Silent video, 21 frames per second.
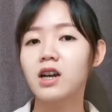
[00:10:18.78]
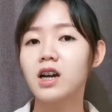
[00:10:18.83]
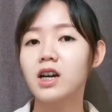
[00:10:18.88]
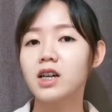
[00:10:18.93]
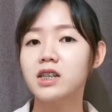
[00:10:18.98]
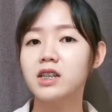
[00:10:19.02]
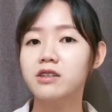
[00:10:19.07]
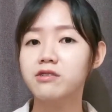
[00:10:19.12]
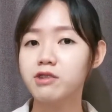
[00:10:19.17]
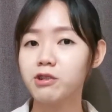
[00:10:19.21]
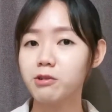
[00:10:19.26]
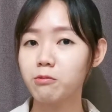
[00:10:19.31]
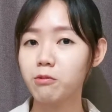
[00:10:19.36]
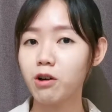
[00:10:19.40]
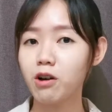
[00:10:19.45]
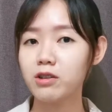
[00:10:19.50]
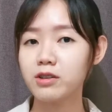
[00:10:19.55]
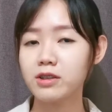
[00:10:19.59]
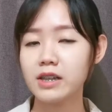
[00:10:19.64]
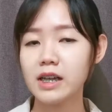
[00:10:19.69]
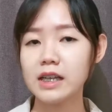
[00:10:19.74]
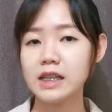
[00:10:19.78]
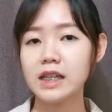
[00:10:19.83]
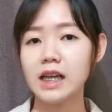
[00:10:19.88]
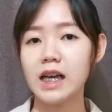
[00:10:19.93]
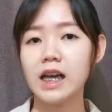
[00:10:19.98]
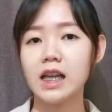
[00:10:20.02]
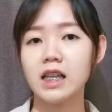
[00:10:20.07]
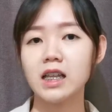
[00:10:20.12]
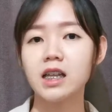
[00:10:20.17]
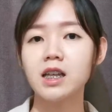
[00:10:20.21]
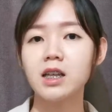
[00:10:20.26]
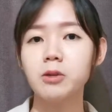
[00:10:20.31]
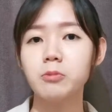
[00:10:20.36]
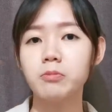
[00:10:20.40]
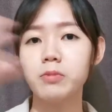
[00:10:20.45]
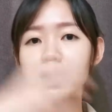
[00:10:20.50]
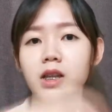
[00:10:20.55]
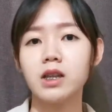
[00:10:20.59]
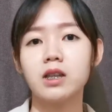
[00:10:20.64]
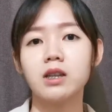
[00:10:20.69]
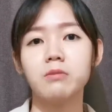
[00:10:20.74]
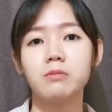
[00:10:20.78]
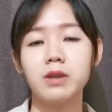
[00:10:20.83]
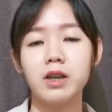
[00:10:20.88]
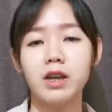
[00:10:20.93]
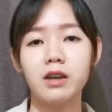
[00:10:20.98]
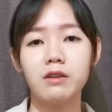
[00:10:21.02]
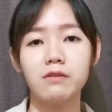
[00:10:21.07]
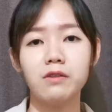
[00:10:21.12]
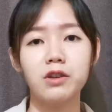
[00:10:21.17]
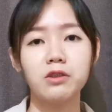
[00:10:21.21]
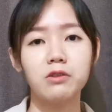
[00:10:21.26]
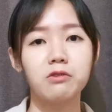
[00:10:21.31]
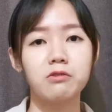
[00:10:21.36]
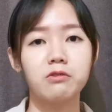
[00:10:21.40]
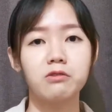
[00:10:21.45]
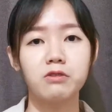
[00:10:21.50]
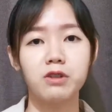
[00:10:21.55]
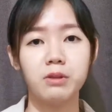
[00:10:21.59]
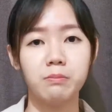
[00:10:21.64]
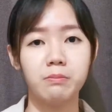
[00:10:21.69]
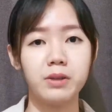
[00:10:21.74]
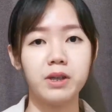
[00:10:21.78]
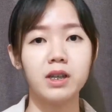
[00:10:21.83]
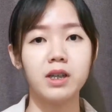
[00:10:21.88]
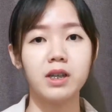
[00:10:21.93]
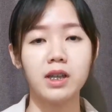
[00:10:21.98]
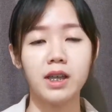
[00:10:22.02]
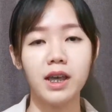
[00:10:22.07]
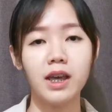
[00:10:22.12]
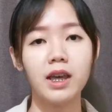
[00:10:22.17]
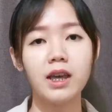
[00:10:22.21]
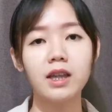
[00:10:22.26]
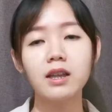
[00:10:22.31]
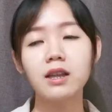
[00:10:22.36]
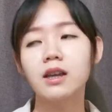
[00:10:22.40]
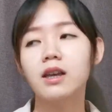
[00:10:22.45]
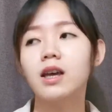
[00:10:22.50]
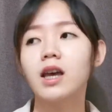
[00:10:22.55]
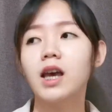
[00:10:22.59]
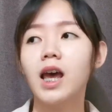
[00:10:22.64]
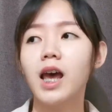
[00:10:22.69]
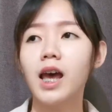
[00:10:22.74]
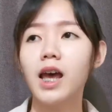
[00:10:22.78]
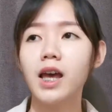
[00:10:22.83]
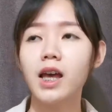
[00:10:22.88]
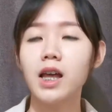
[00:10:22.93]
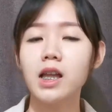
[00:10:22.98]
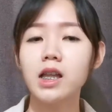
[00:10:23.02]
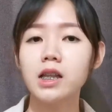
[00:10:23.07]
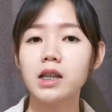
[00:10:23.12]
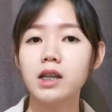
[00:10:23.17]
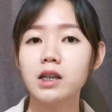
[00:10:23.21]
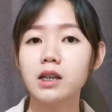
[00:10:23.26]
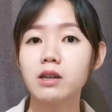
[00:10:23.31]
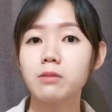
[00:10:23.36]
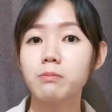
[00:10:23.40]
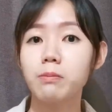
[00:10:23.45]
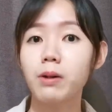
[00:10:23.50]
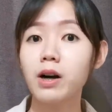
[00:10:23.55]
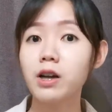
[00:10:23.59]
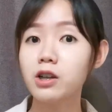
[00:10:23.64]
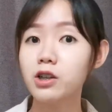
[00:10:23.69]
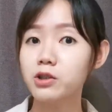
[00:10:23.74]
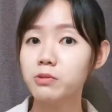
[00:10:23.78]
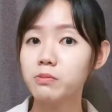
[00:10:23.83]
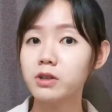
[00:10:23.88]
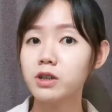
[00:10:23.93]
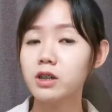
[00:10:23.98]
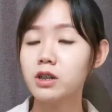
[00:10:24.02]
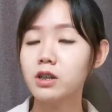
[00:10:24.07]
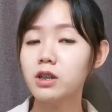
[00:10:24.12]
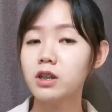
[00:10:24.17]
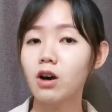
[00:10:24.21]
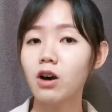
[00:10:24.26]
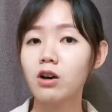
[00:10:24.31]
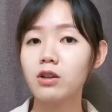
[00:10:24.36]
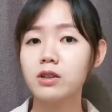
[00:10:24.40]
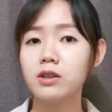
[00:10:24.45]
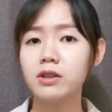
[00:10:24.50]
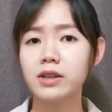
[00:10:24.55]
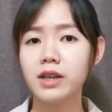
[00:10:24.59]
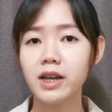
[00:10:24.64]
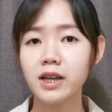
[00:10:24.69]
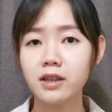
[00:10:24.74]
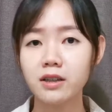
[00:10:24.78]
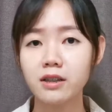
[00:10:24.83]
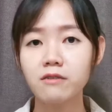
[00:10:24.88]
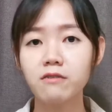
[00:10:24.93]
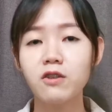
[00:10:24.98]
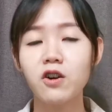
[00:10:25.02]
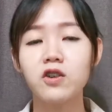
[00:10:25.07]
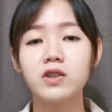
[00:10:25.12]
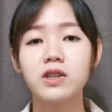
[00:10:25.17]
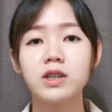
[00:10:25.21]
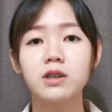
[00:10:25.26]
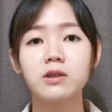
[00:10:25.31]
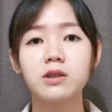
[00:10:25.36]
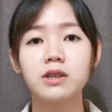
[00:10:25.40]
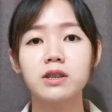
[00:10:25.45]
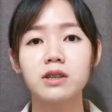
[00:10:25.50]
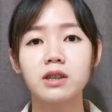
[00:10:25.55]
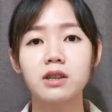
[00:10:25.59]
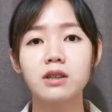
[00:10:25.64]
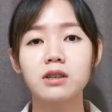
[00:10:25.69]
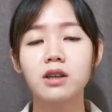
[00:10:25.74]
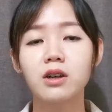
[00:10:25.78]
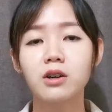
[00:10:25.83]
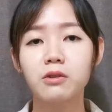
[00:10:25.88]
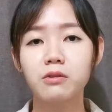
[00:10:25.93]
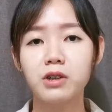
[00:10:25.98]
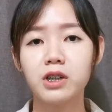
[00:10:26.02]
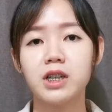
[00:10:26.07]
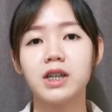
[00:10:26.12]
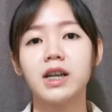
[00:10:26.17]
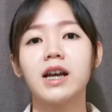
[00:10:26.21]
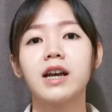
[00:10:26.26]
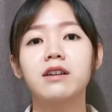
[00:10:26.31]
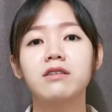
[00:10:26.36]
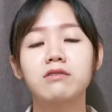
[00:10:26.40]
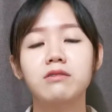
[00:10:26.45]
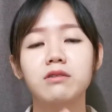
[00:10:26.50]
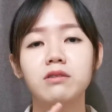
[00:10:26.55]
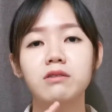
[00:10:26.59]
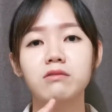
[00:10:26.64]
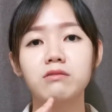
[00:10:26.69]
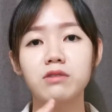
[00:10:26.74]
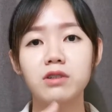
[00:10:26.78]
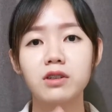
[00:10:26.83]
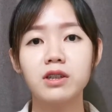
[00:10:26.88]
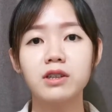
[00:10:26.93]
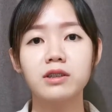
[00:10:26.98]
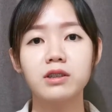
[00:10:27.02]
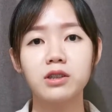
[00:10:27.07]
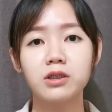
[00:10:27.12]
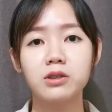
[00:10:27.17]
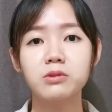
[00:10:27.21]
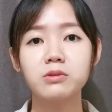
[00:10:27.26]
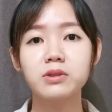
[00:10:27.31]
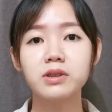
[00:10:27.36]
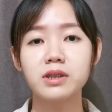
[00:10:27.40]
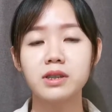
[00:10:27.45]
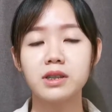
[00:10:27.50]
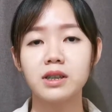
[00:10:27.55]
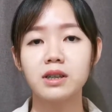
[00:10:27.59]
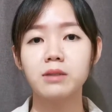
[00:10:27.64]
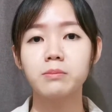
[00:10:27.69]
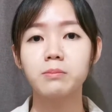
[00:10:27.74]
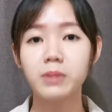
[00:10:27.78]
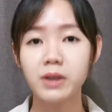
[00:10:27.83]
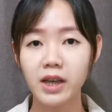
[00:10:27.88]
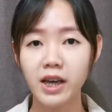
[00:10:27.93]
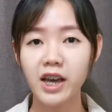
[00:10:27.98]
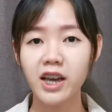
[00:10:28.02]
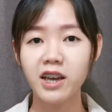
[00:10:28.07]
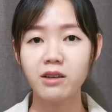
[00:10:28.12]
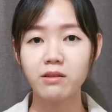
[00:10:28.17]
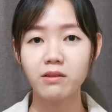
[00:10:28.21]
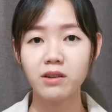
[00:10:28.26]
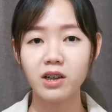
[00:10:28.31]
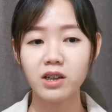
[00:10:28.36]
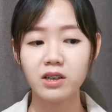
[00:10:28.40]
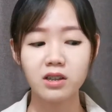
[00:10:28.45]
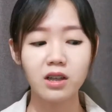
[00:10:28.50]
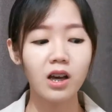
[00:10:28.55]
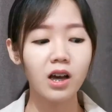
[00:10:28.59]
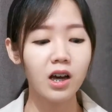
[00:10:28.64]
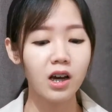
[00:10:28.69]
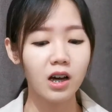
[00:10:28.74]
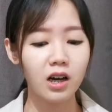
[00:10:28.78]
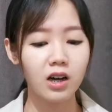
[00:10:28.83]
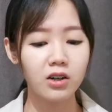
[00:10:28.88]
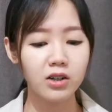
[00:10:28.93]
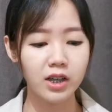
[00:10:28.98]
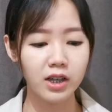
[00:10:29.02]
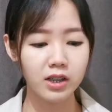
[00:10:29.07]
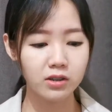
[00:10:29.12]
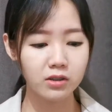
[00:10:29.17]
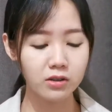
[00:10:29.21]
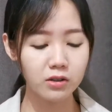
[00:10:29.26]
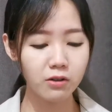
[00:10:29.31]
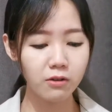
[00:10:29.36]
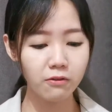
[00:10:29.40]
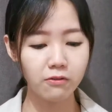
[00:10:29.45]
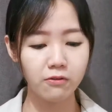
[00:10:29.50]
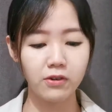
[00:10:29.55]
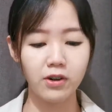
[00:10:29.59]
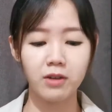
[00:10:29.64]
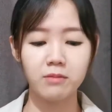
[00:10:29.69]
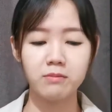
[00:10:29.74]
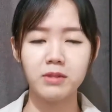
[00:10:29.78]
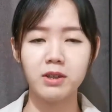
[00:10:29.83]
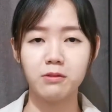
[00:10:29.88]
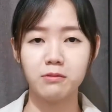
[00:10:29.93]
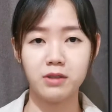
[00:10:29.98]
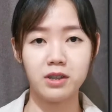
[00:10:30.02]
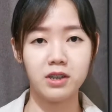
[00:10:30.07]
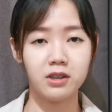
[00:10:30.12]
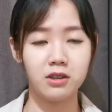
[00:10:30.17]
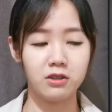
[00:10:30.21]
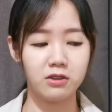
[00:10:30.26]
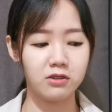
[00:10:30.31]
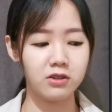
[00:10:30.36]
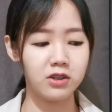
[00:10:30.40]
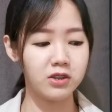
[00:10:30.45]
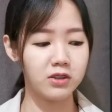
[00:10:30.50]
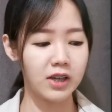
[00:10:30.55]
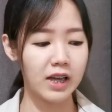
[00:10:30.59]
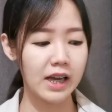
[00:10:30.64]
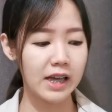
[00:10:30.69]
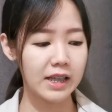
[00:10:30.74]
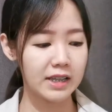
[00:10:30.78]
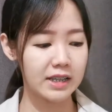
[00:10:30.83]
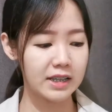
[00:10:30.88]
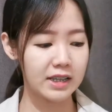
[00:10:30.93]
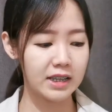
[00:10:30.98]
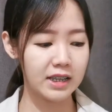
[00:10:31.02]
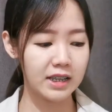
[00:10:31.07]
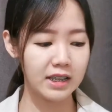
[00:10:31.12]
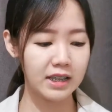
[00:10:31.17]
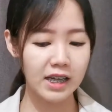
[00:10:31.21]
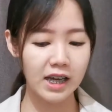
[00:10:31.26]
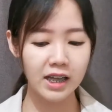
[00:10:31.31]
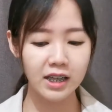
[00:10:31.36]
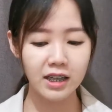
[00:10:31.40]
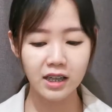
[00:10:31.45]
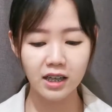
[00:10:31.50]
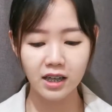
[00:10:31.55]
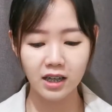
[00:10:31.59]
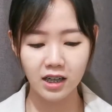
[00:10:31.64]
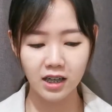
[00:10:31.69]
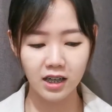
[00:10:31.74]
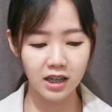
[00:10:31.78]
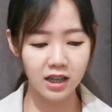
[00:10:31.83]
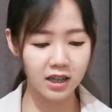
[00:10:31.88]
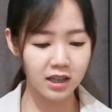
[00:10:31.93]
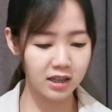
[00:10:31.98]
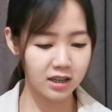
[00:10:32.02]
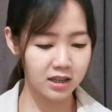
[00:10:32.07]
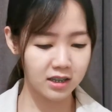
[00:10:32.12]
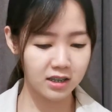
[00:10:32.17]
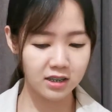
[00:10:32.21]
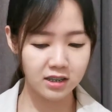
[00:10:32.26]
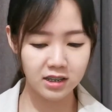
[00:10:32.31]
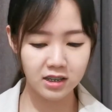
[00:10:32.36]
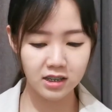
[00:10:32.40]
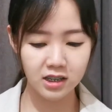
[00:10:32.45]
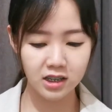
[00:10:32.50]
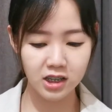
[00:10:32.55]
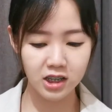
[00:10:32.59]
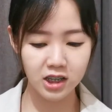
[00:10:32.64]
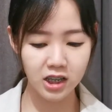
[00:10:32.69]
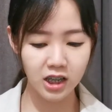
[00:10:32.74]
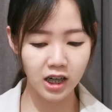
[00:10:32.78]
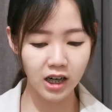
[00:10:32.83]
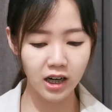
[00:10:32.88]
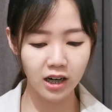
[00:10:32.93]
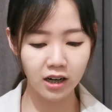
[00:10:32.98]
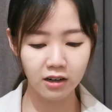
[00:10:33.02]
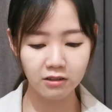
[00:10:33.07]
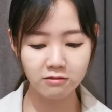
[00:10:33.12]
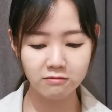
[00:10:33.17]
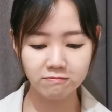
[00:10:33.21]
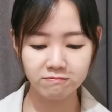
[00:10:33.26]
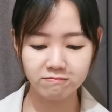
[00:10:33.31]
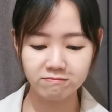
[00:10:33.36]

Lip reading: the reward that can make the behavior to repeat again, and the punishment or the negative consequences which can reduce the behaviors. Okay, so from the video, you can see that the child